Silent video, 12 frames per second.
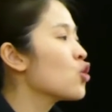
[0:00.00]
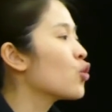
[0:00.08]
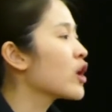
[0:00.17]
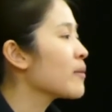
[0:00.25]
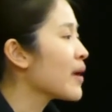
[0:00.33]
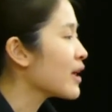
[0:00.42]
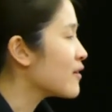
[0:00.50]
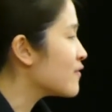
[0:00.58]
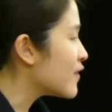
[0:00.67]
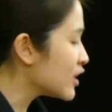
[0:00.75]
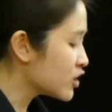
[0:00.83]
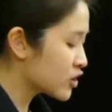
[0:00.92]
we may
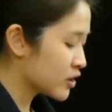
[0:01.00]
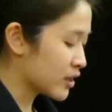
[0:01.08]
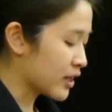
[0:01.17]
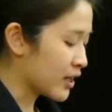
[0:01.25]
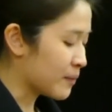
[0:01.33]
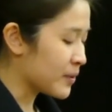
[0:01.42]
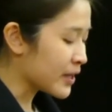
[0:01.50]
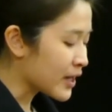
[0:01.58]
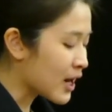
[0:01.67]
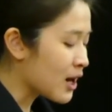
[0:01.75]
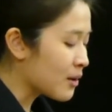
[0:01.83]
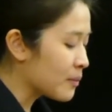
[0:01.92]
eventually
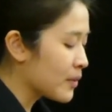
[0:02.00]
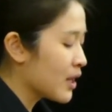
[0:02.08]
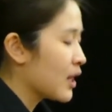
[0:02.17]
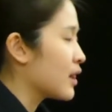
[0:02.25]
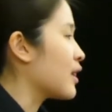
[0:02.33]
become